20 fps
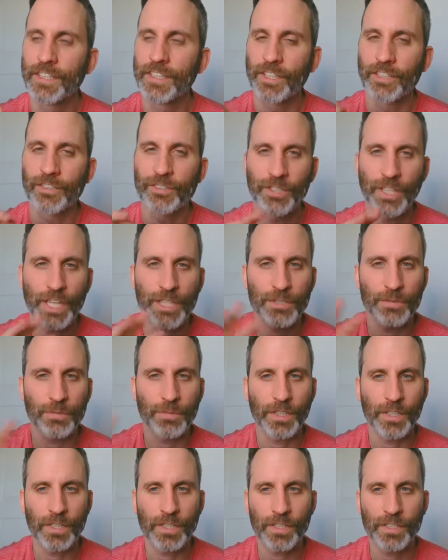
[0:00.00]
And so that's
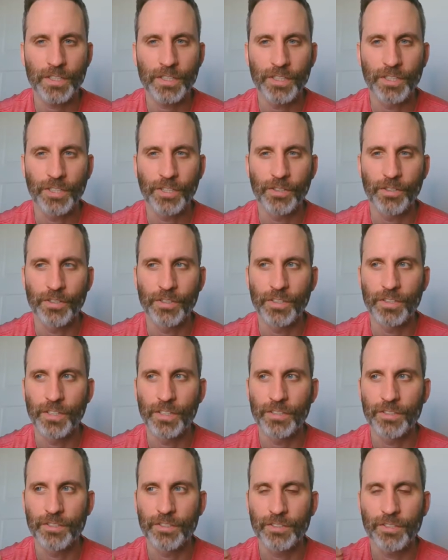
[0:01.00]
where,
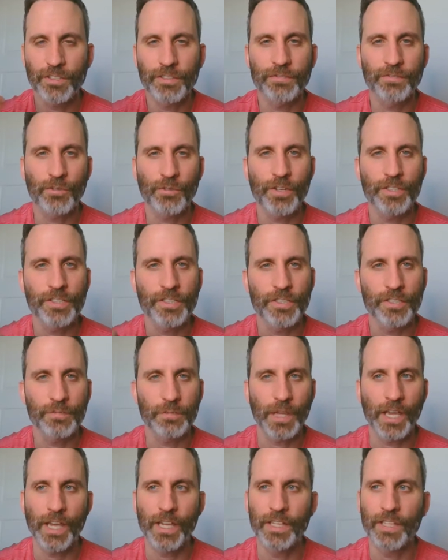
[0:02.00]
certain voices
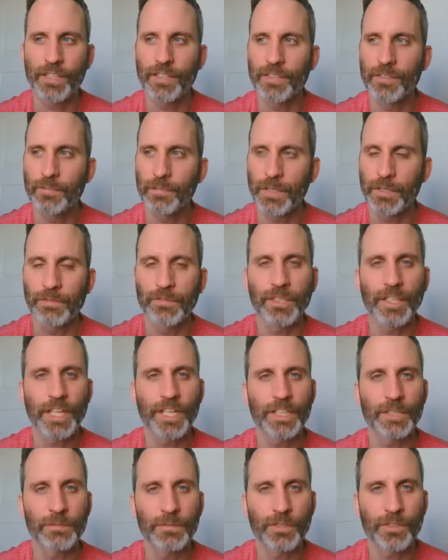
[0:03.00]
may be
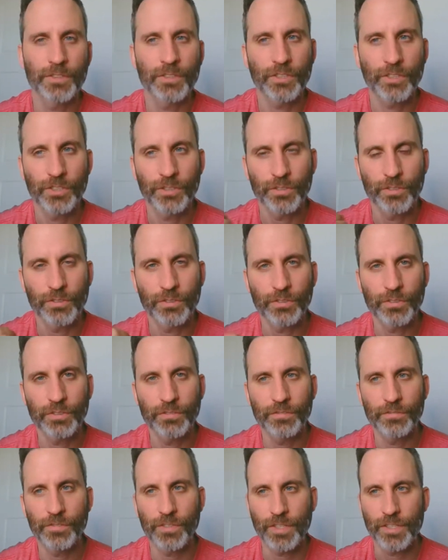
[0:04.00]
relatable to
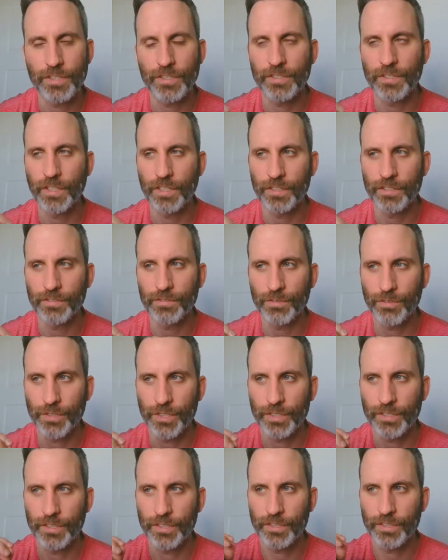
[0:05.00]
you versus other
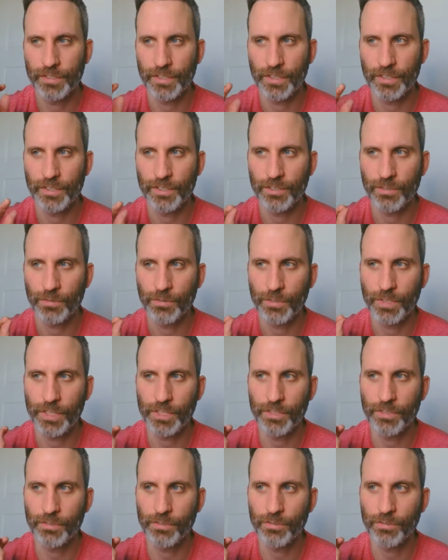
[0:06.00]
voices. And so when
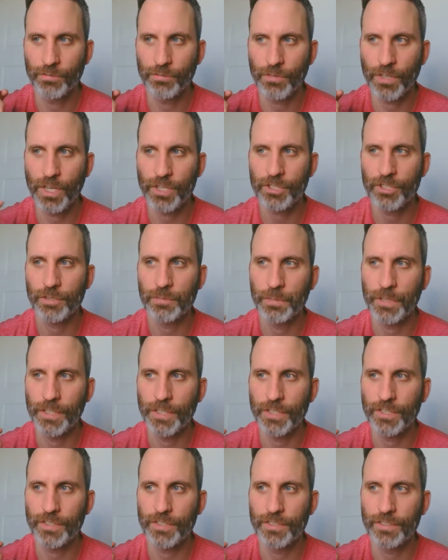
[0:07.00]
you watch
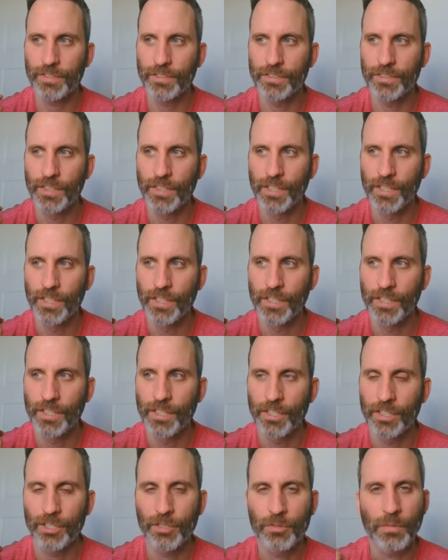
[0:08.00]
speakers,
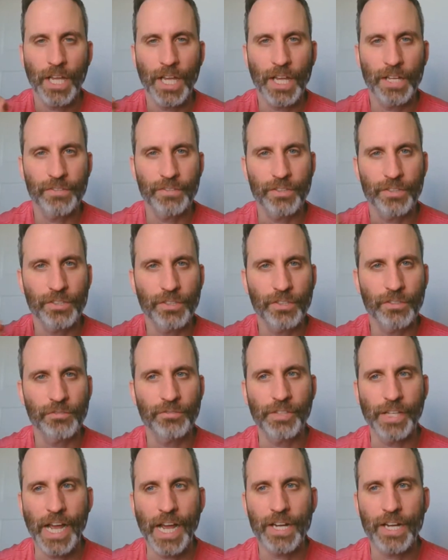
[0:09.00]
you may have a certain
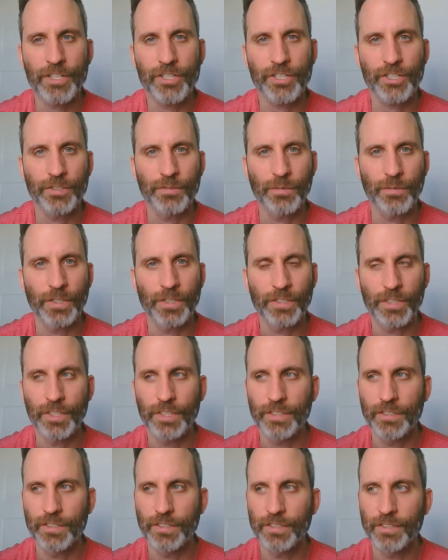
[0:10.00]
reaction, whether
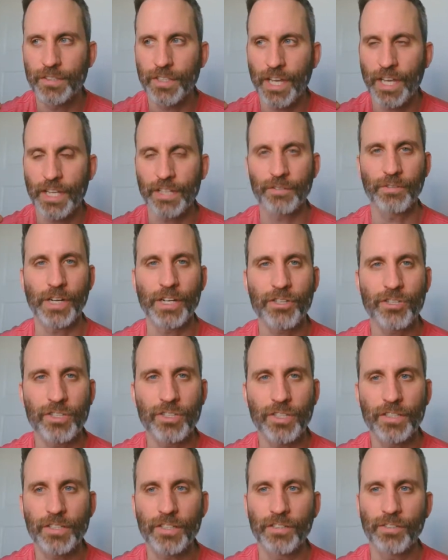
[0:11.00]
it's
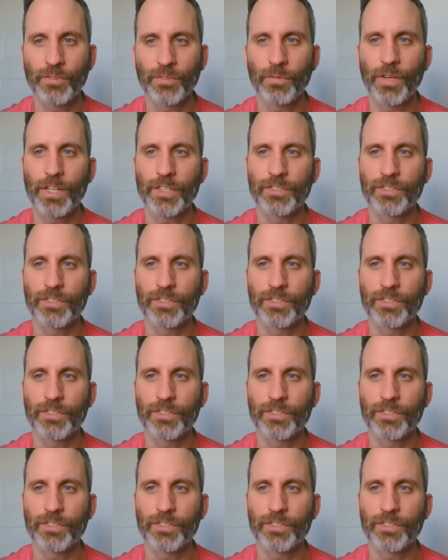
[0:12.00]
adoration and you